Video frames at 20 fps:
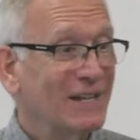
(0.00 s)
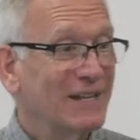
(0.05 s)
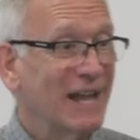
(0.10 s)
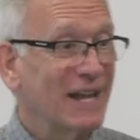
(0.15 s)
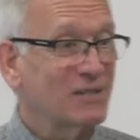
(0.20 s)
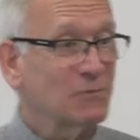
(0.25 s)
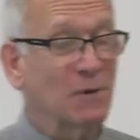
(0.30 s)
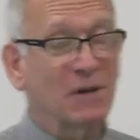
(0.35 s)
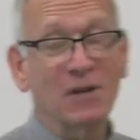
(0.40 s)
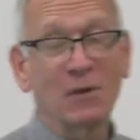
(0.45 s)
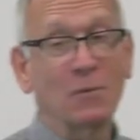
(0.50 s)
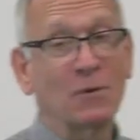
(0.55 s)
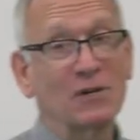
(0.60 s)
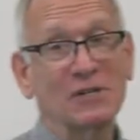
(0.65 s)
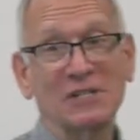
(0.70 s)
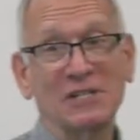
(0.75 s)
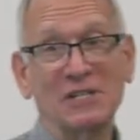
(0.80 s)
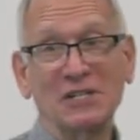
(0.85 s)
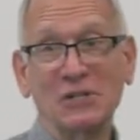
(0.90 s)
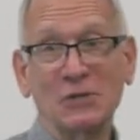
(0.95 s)
that's one of the
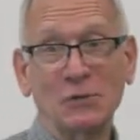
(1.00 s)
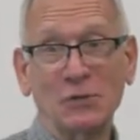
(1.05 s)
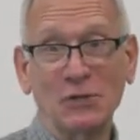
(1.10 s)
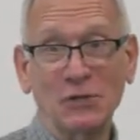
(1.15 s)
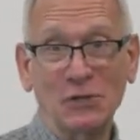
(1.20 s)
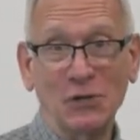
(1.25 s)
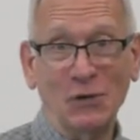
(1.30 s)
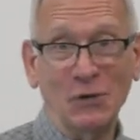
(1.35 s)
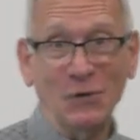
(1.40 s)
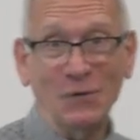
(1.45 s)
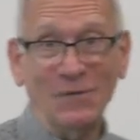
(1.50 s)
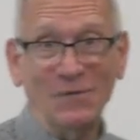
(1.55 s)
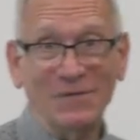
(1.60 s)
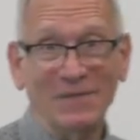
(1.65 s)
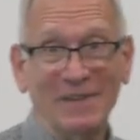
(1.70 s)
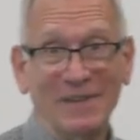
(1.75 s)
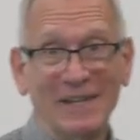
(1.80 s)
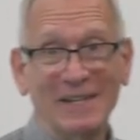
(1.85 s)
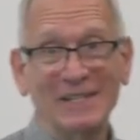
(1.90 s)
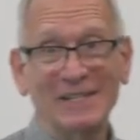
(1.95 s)
worst things you can do,
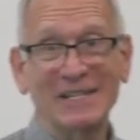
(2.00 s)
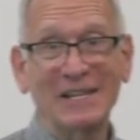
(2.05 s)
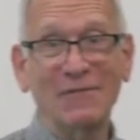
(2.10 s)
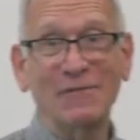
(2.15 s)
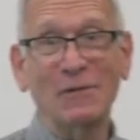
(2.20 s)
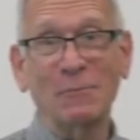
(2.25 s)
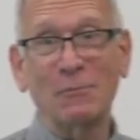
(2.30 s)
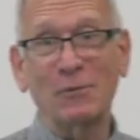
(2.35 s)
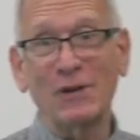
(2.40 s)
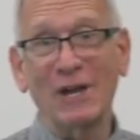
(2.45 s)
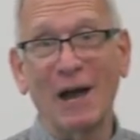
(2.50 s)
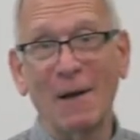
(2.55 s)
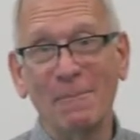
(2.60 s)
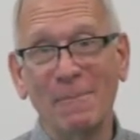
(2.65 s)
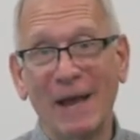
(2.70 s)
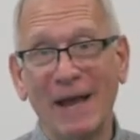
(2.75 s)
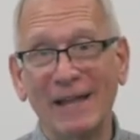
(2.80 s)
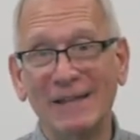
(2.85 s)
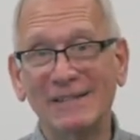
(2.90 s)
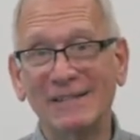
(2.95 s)
is give the pre-op
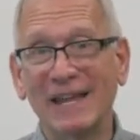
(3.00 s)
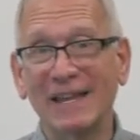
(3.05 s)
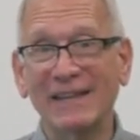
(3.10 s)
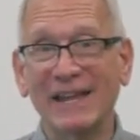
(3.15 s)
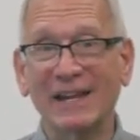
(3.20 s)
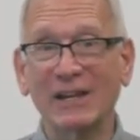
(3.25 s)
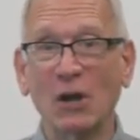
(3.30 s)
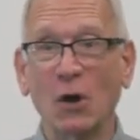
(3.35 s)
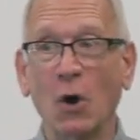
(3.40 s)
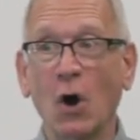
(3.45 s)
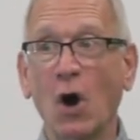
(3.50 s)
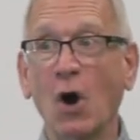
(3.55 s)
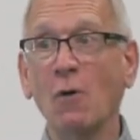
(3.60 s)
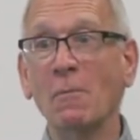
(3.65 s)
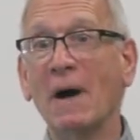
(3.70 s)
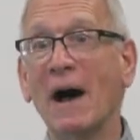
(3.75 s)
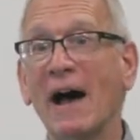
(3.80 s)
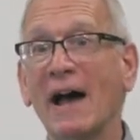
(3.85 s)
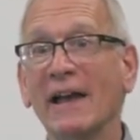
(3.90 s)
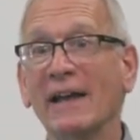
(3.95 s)
meds and then go, oh
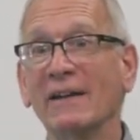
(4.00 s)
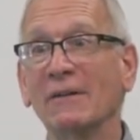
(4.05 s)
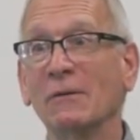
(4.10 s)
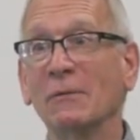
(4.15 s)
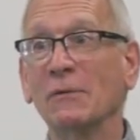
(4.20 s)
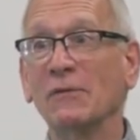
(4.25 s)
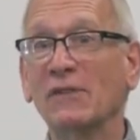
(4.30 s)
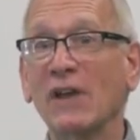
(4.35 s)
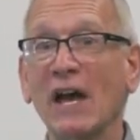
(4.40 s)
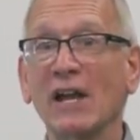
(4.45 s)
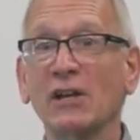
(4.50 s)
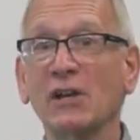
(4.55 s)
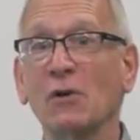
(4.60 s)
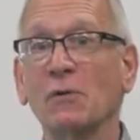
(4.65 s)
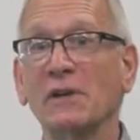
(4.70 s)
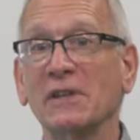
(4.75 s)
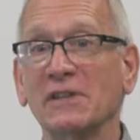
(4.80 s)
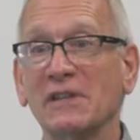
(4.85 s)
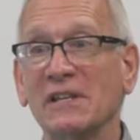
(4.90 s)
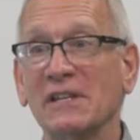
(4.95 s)
my, we've got to go
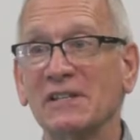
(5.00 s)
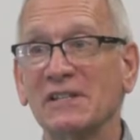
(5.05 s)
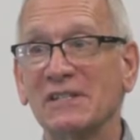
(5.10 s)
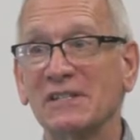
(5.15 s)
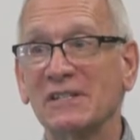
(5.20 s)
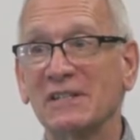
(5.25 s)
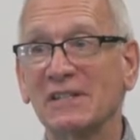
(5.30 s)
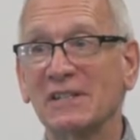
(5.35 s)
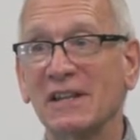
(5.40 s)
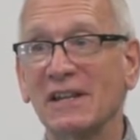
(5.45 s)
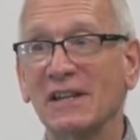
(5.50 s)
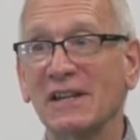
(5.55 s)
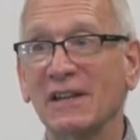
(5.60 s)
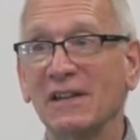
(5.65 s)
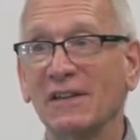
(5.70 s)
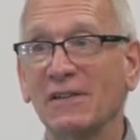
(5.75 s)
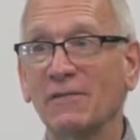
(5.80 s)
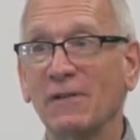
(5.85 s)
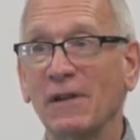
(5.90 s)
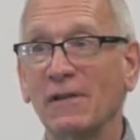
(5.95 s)
get the,
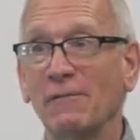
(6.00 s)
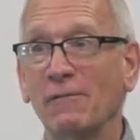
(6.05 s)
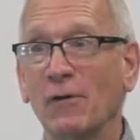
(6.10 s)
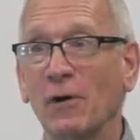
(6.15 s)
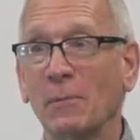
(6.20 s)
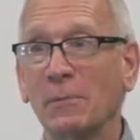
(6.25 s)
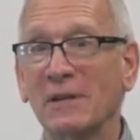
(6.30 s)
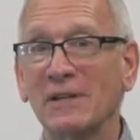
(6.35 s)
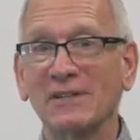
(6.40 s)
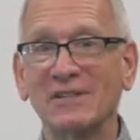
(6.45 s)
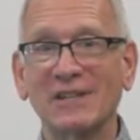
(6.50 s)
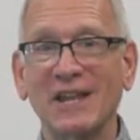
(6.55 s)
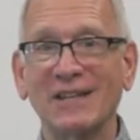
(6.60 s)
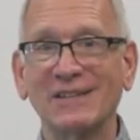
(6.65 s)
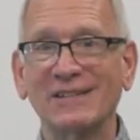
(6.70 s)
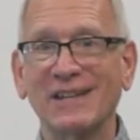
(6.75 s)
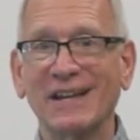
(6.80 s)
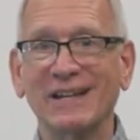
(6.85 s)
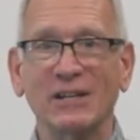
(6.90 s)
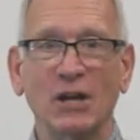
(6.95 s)
informed consent
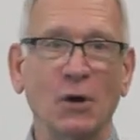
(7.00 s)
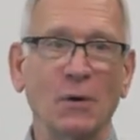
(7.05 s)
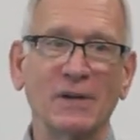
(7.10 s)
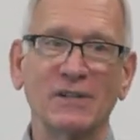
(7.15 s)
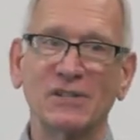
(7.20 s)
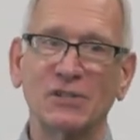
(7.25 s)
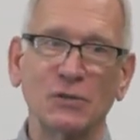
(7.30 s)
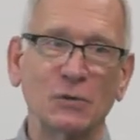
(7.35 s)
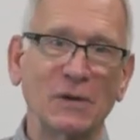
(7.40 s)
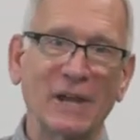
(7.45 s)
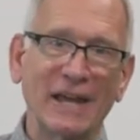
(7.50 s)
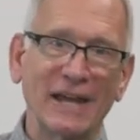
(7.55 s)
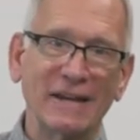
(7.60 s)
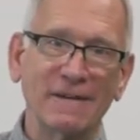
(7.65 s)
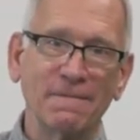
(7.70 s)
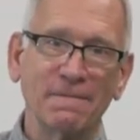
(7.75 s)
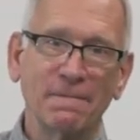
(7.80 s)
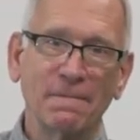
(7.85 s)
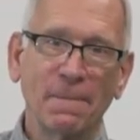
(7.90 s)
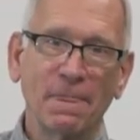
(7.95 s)
I know it's too late.
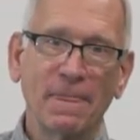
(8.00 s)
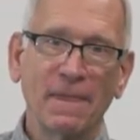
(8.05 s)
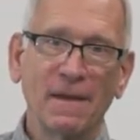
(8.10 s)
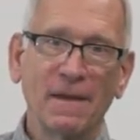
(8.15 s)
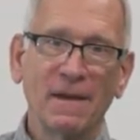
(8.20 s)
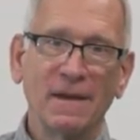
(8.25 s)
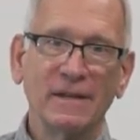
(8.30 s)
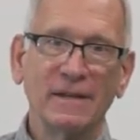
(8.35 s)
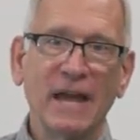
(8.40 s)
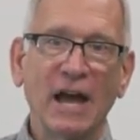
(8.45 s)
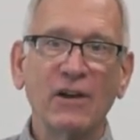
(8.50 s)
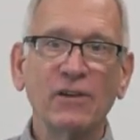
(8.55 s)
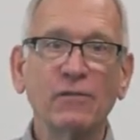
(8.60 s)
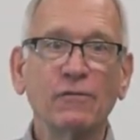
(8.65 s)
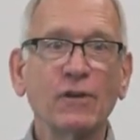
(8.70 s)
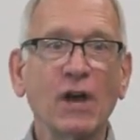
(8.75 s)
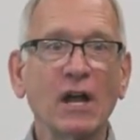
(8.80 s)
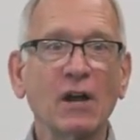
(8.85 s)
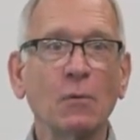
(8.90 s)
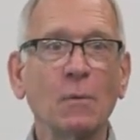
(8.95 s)
Now
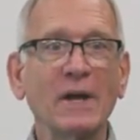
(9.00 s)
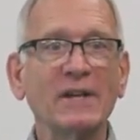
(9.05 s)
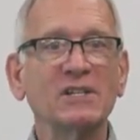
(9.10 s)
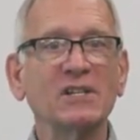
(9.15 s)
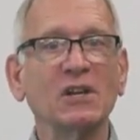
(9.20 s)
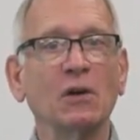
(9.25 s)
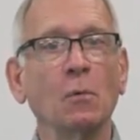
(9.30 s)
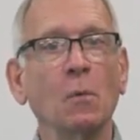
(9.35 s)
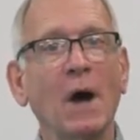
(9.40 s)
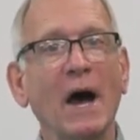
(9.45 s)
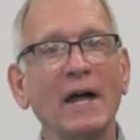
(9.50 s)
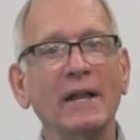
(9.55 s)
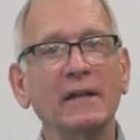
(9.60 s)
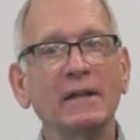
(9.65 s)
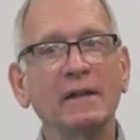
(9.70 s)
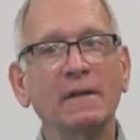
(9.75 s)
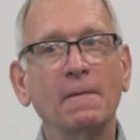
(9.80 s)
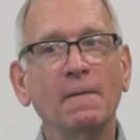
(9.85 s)
you've got to wait till what?